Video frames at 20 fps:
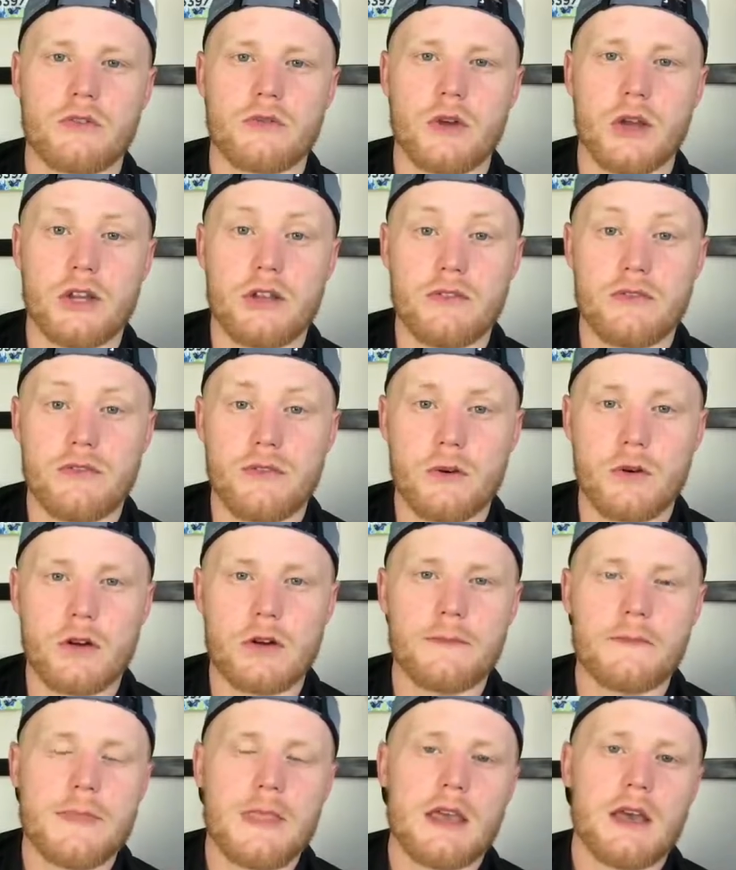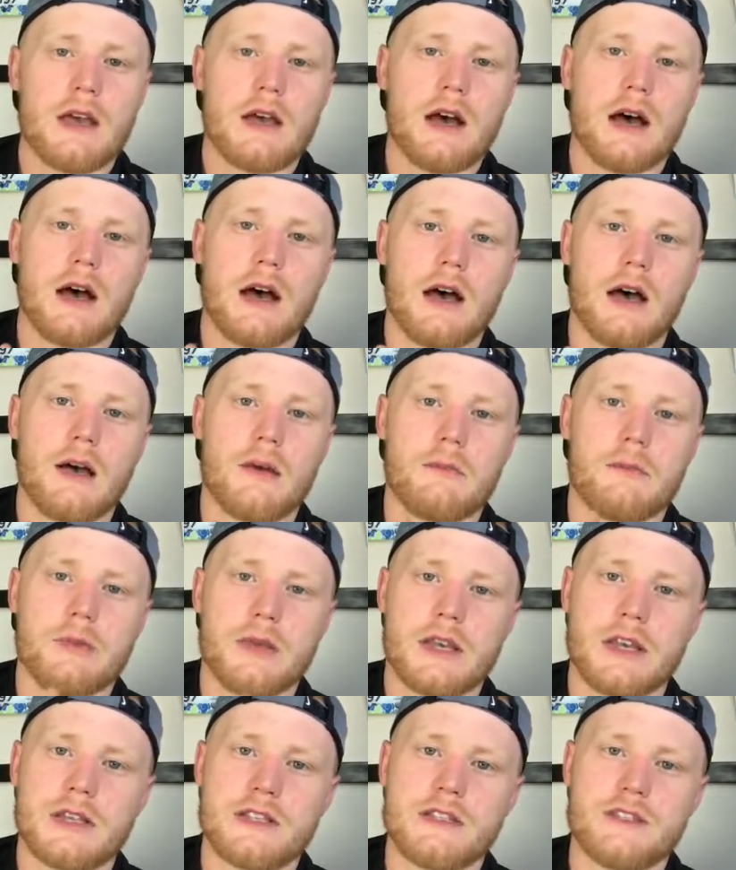you're running for.
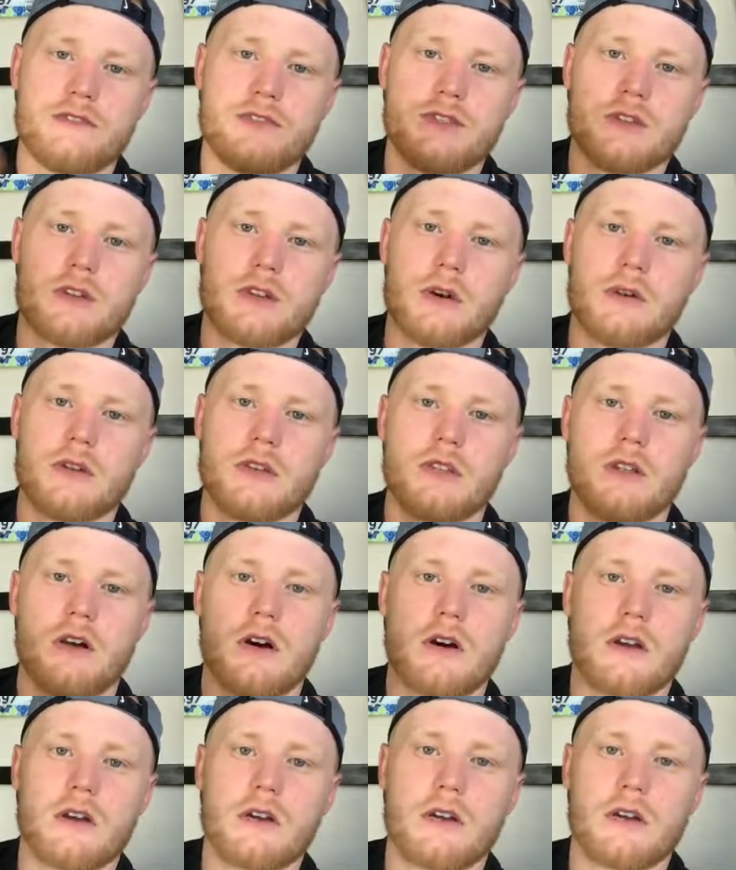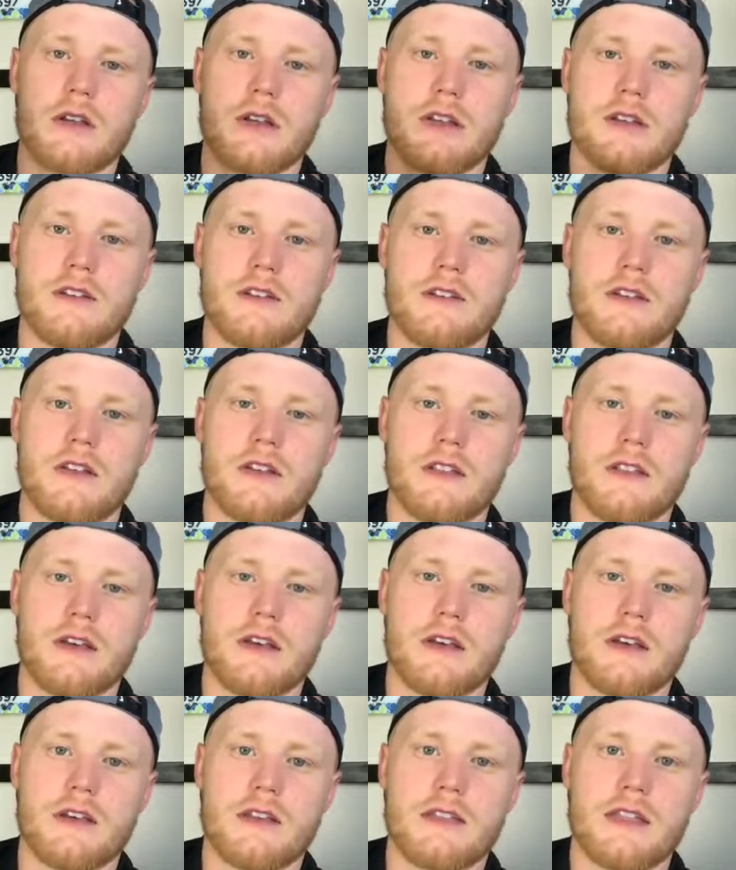Because if you're going longer into
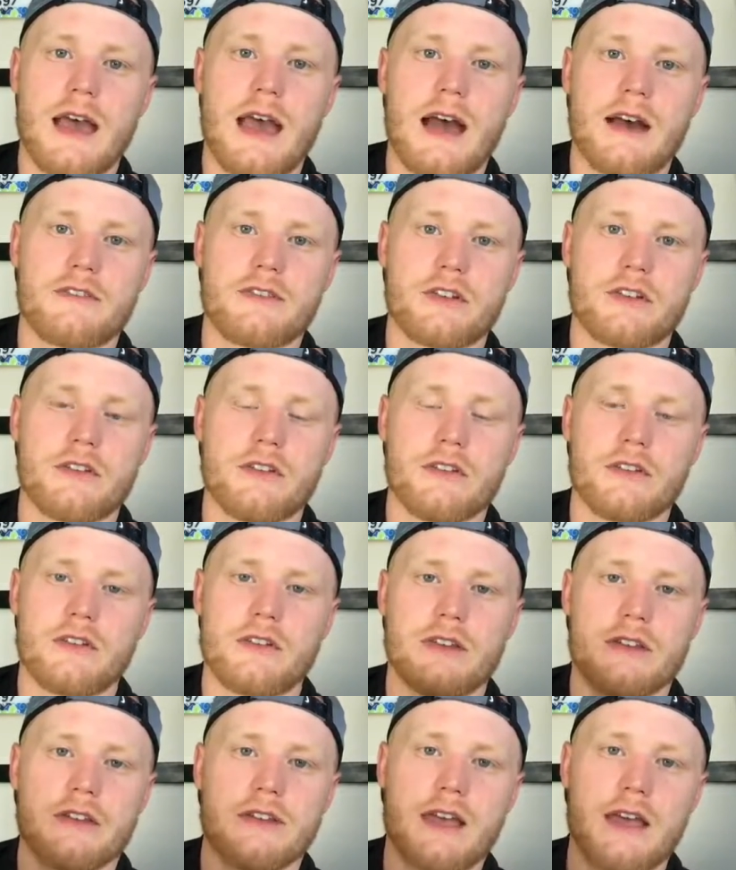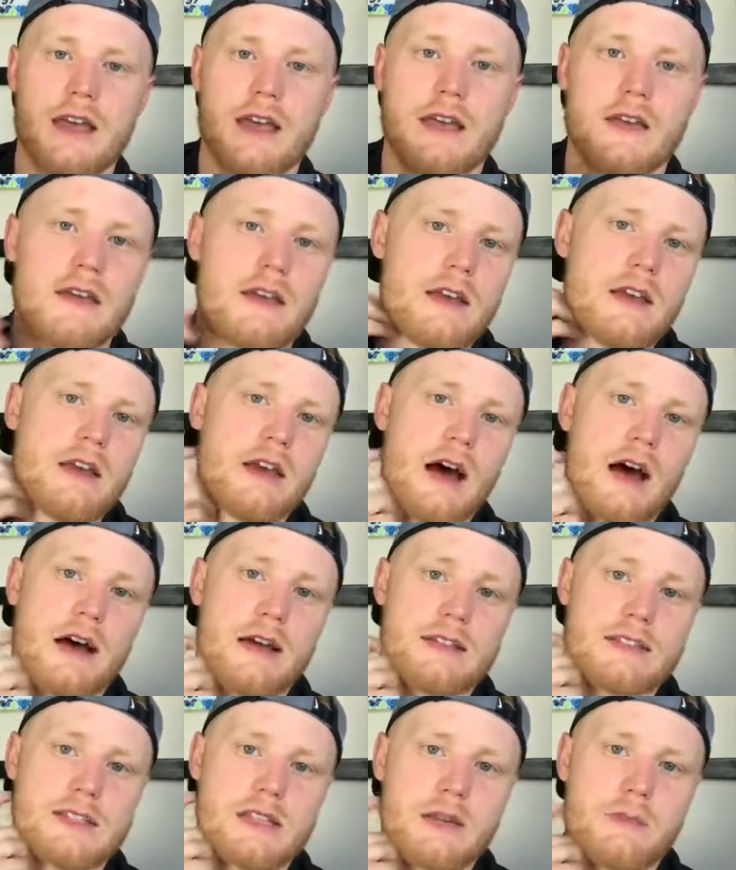the afternoon or the day,
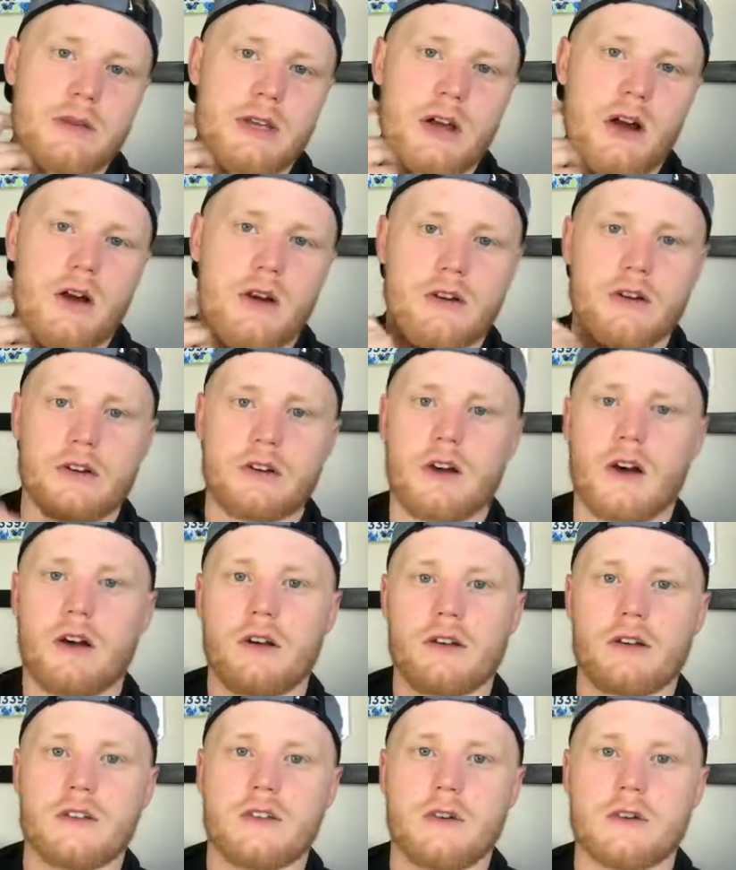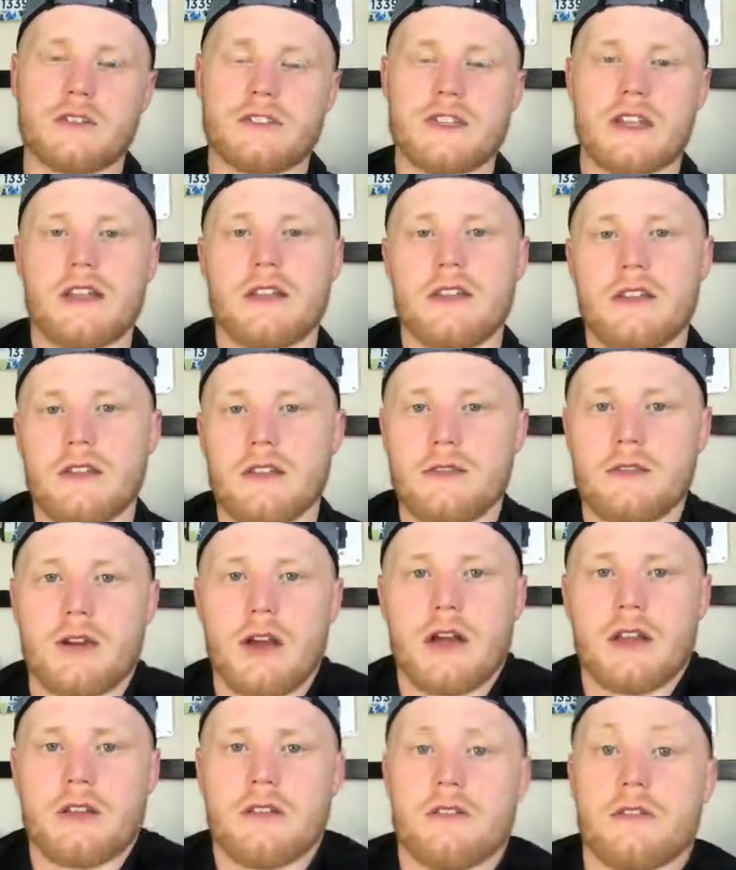it's going to be harder and harder towards the end of the
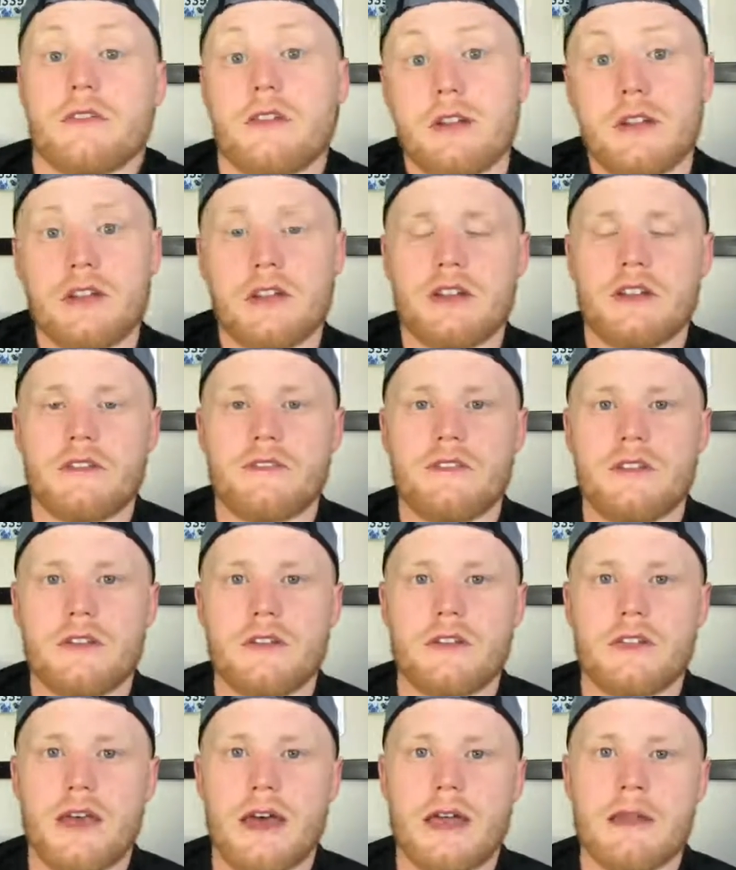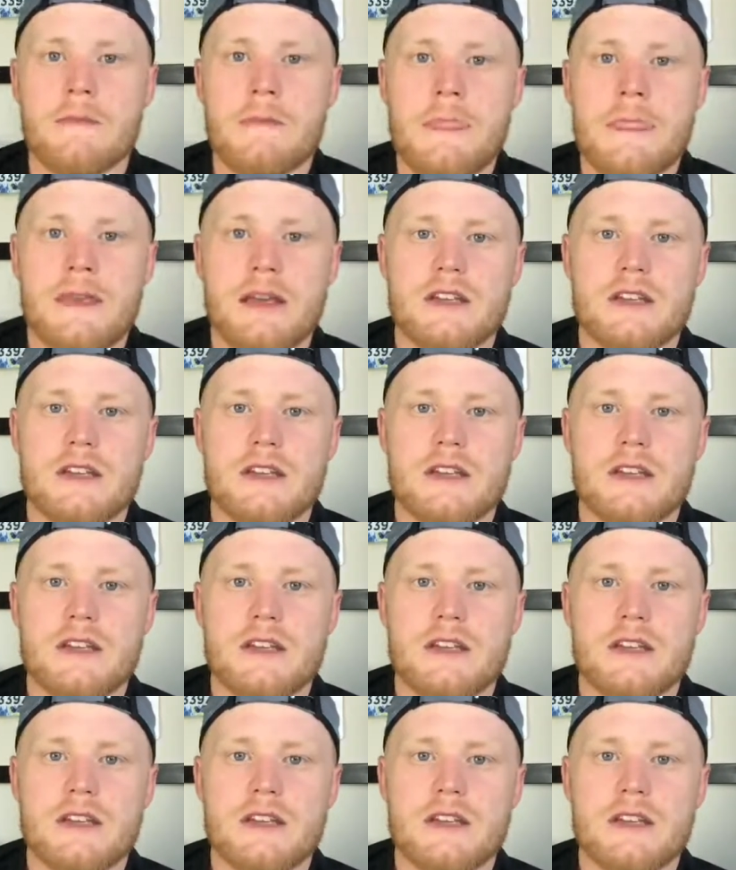run, and you're really going to feel that.